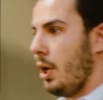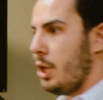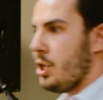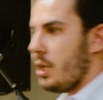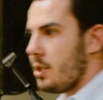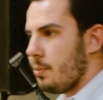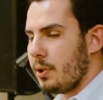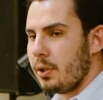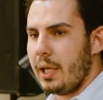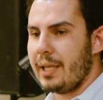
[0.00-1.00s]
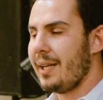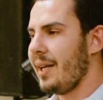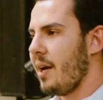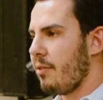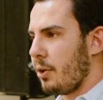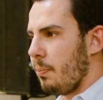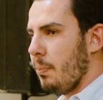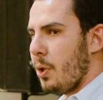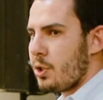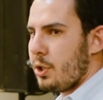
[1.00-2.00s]
adjustable, and that they have the
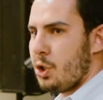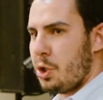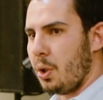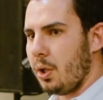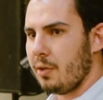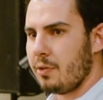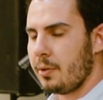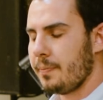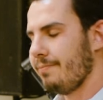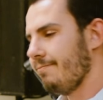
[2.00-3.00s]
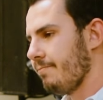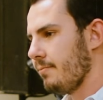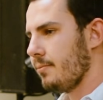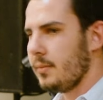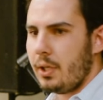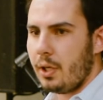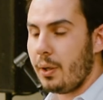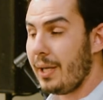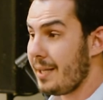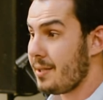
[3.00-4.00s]
most control over. You know,
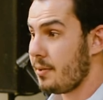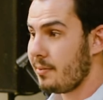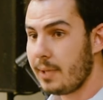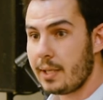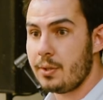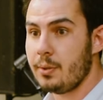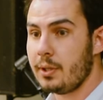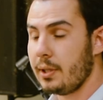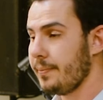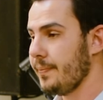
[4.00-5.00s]
and that's Unity.